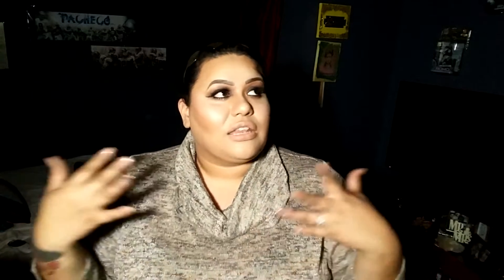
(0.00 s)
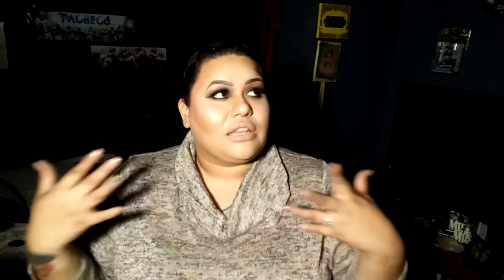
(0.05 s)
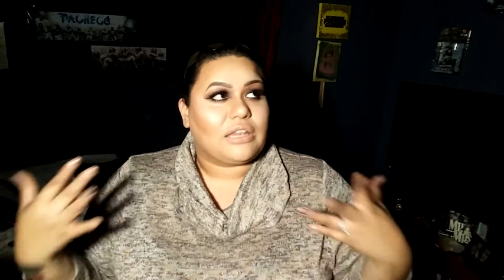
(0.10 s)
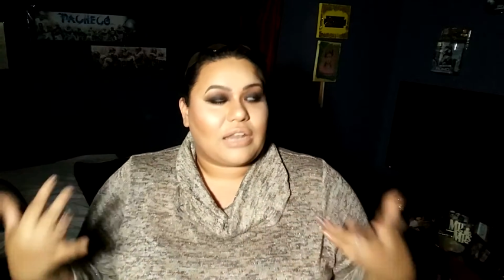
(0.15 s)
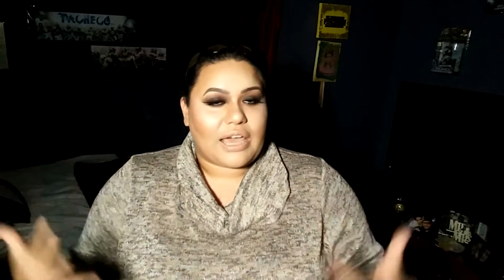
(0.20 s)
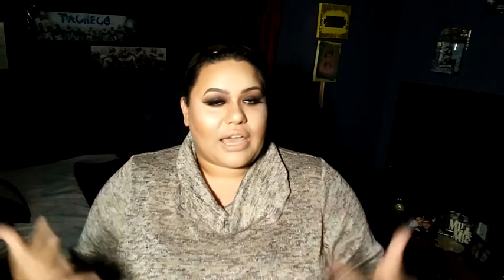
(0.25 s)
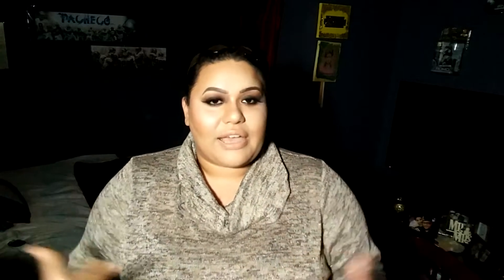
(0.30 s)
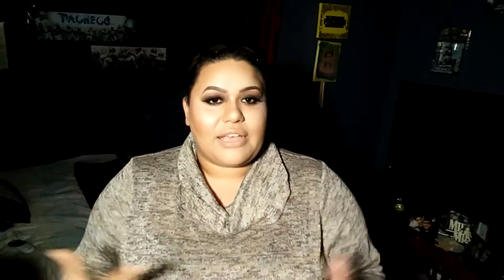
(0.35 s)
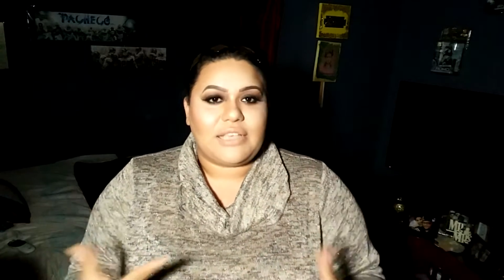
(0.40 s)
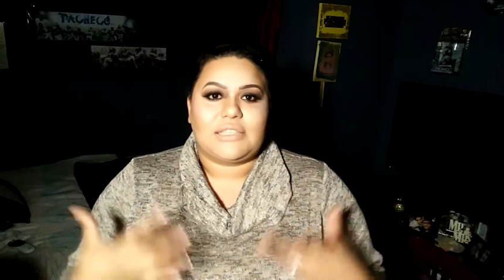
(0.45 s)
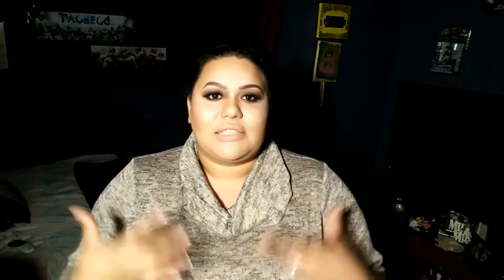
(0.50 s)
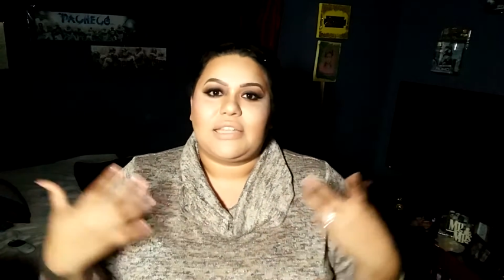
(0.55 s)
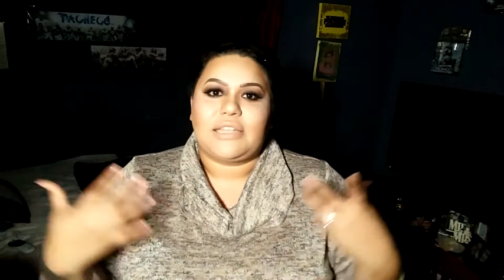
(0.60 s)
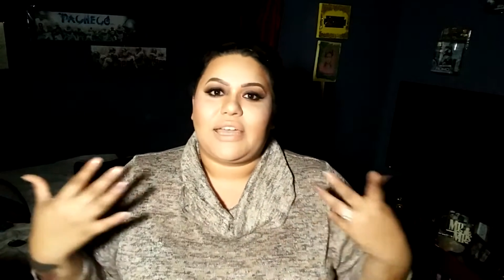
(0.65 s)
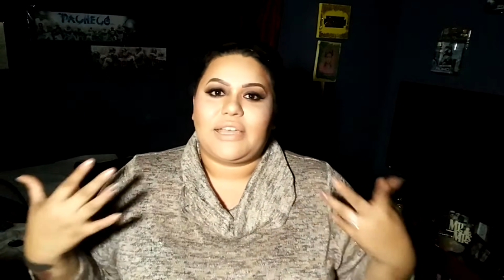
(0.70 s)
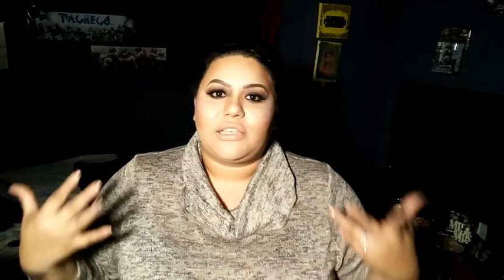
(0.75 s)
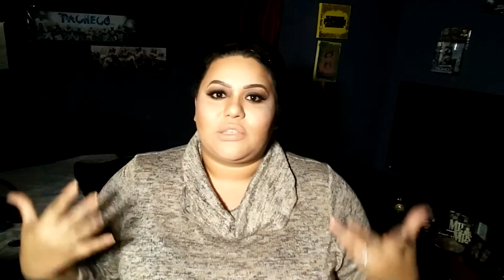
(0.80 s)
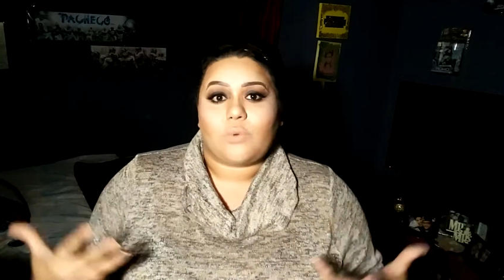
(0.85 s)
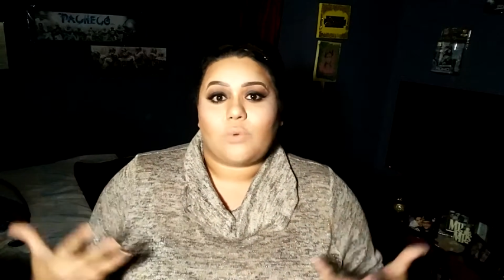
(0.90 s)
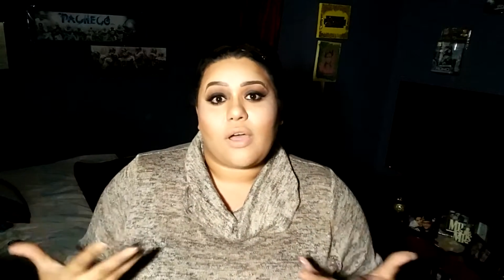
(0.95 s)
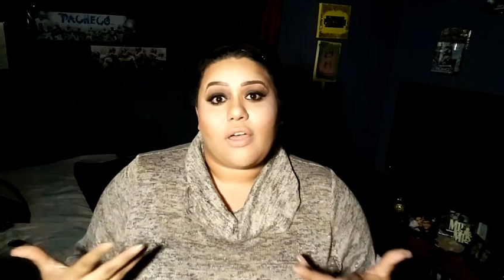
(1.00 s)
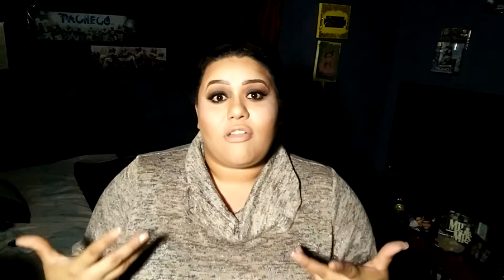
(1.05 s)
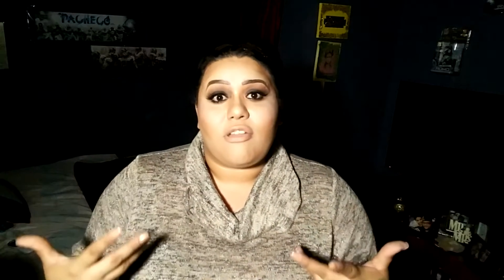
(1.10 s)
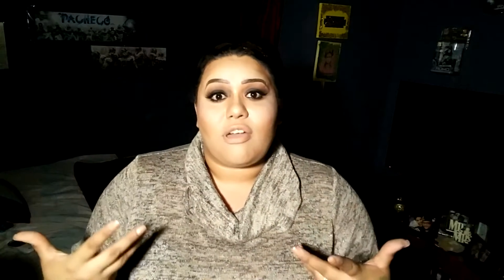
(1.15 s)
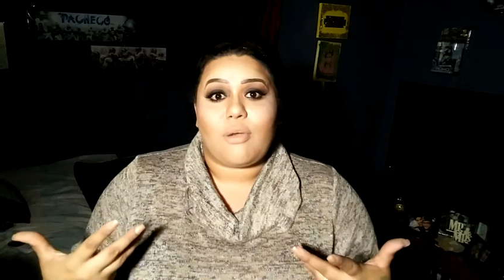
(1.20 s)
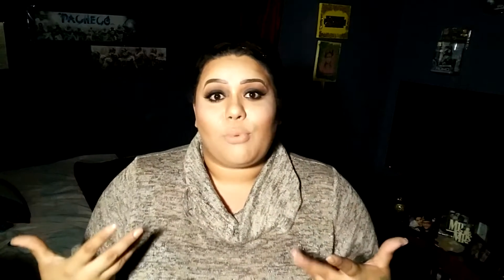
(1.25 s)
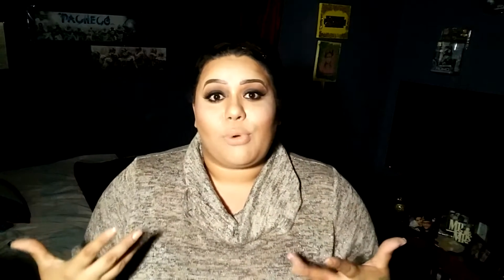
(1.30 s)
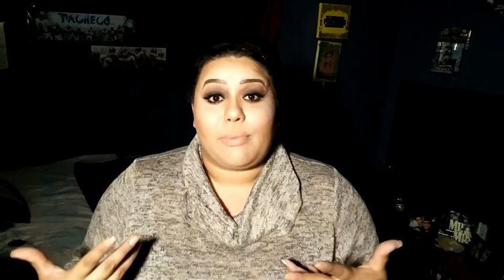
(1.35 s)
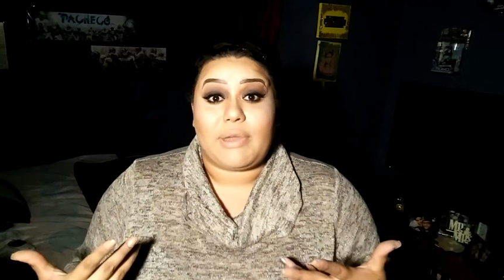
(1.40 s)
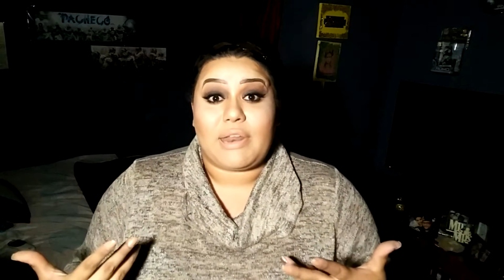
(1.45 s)
nice weather
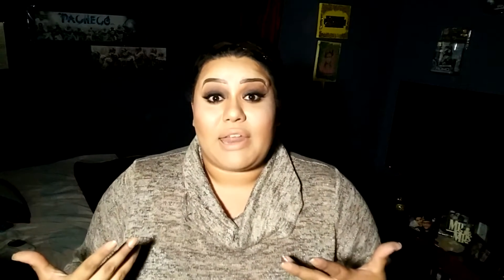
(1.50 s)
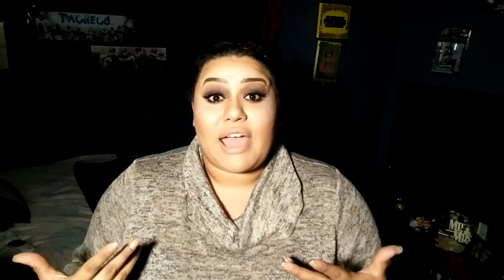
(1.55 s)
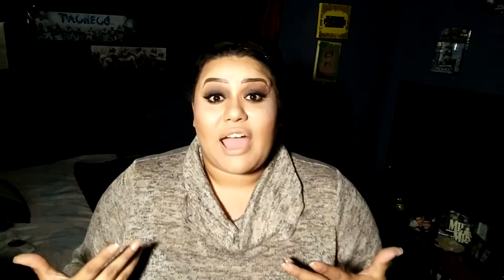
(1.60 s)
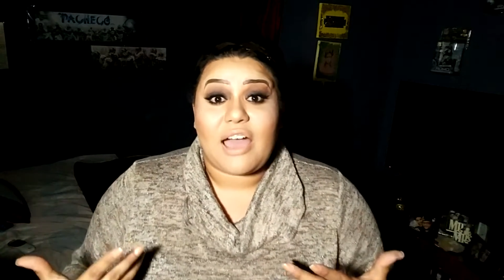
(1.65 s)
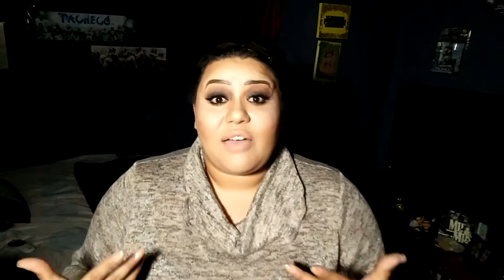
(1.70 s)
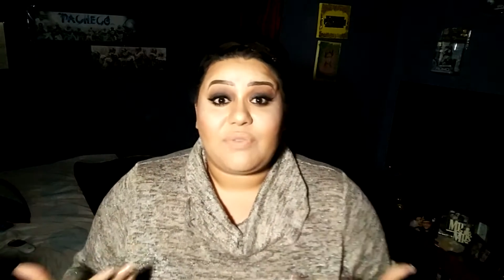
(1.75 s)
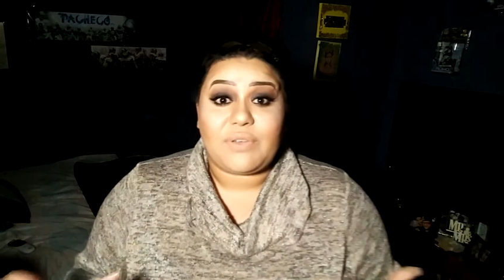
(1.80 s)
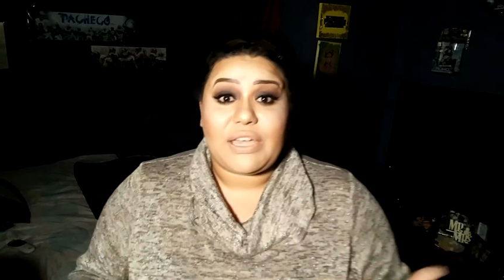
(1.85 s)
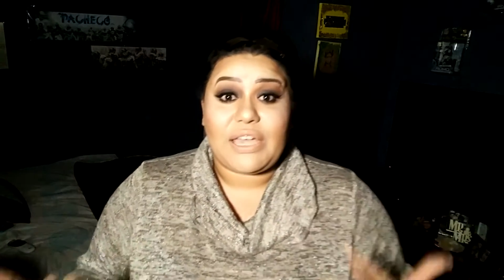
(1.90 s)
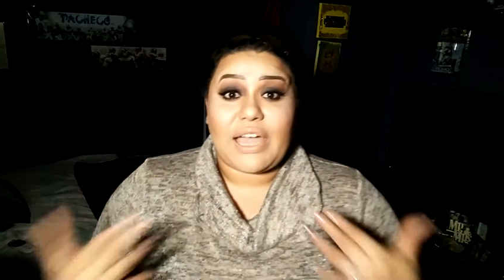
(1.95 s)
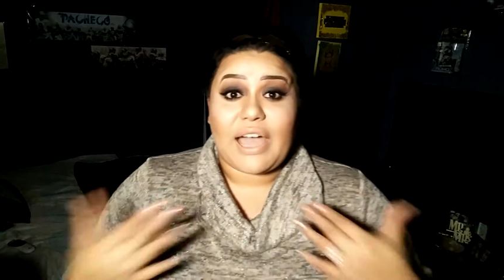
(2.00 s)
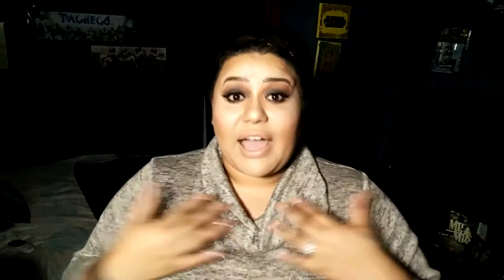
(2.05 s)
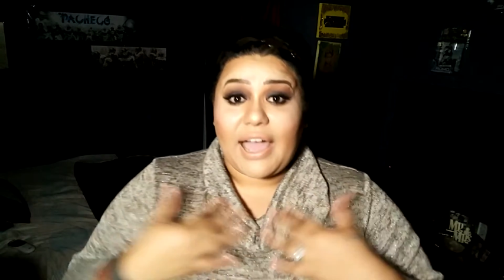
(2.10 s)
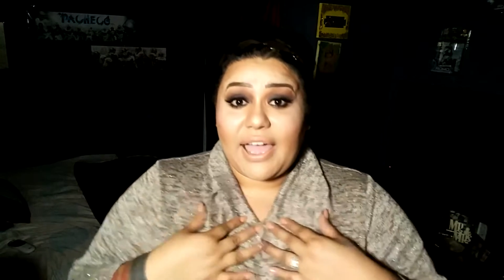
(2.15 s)
that we've been having.